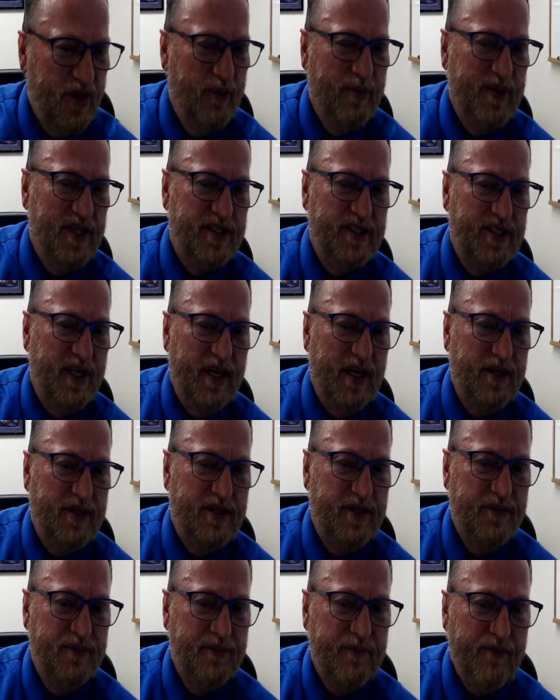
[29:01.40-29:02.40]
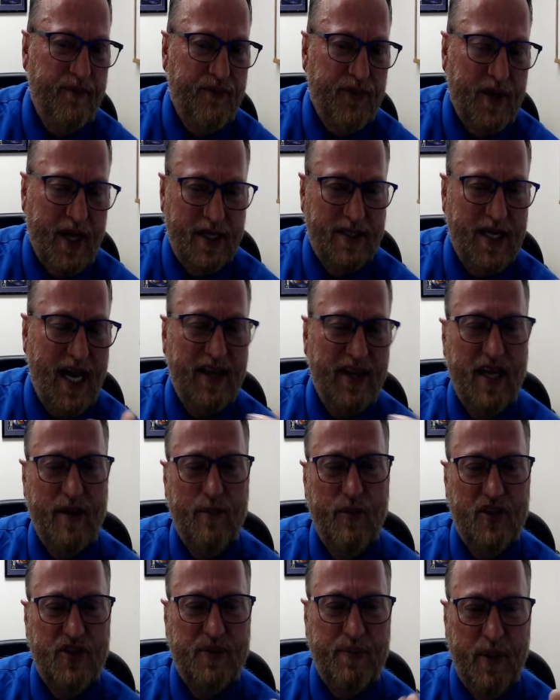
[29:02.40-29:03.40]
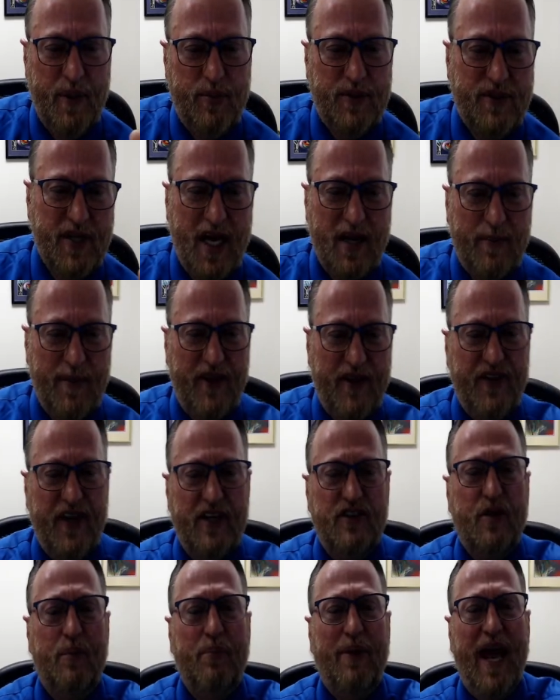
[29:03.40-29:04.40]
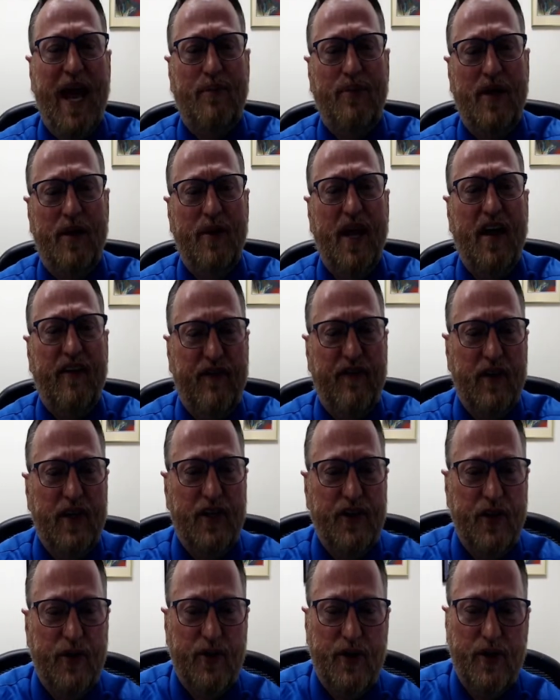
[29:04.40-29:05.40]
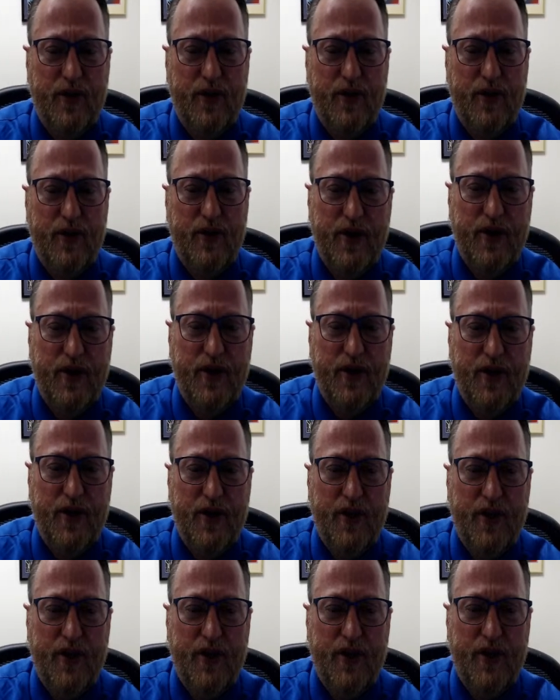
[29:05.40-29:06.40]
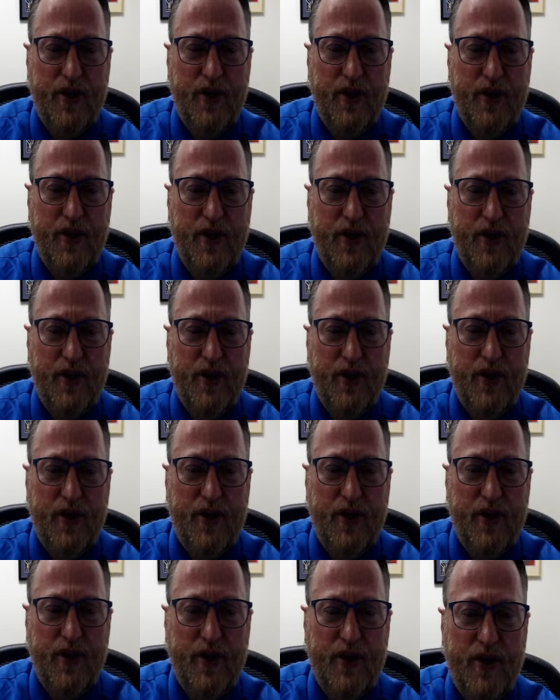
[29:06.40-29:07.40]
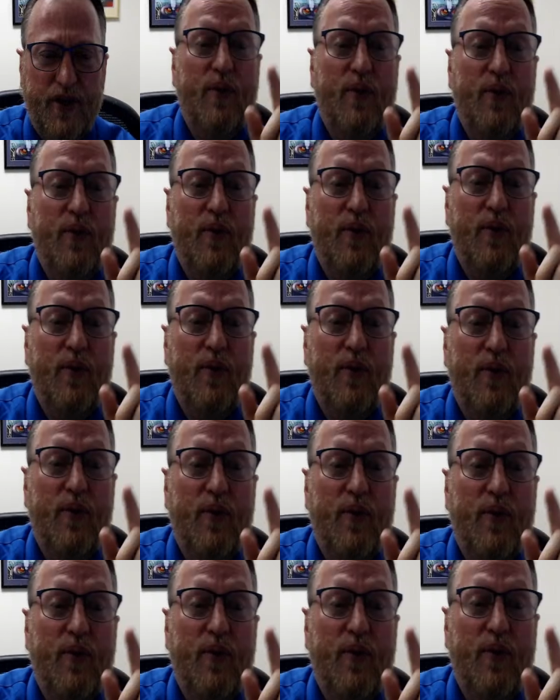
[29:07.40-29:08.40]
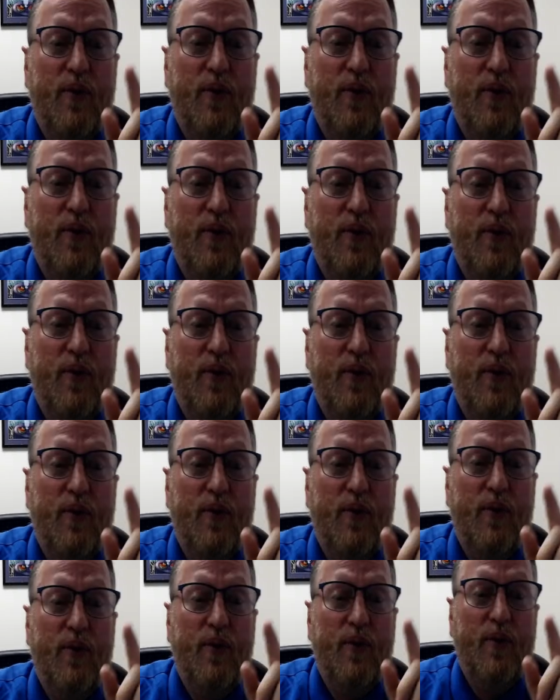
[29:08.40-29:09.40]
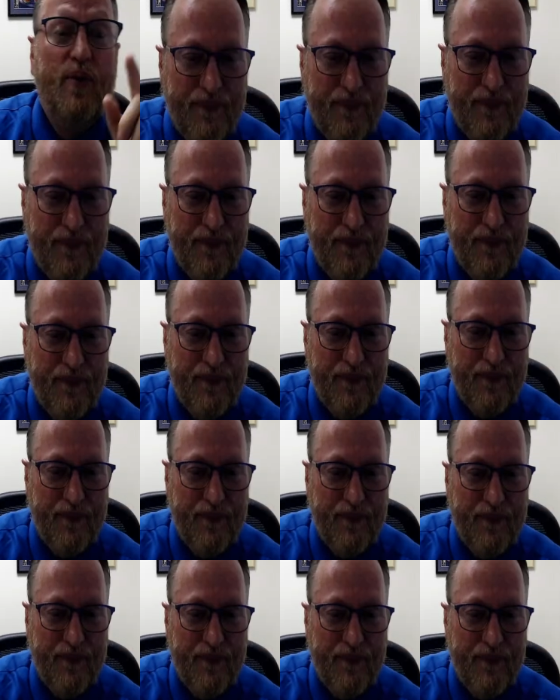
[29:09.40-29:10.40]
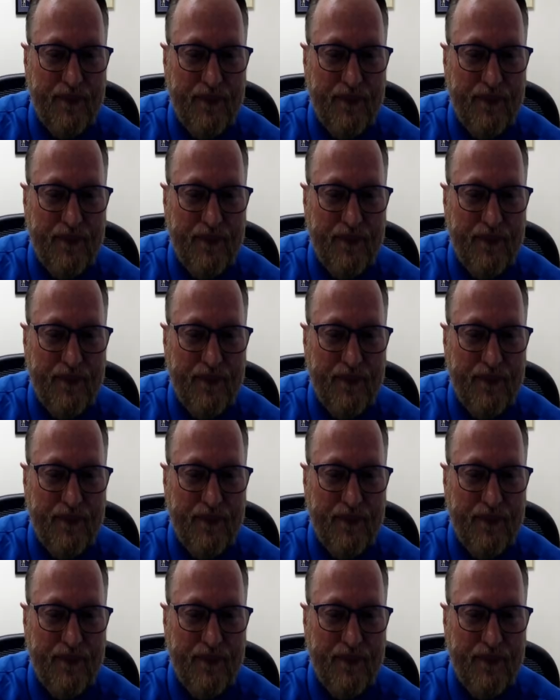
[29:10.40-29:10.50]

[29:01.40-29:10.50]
Me State. Because I think most people talk about things that are blah, blah, blah, full of do. Helicopter. How about one of the buildings, one of the Lamborghinis too? Why not?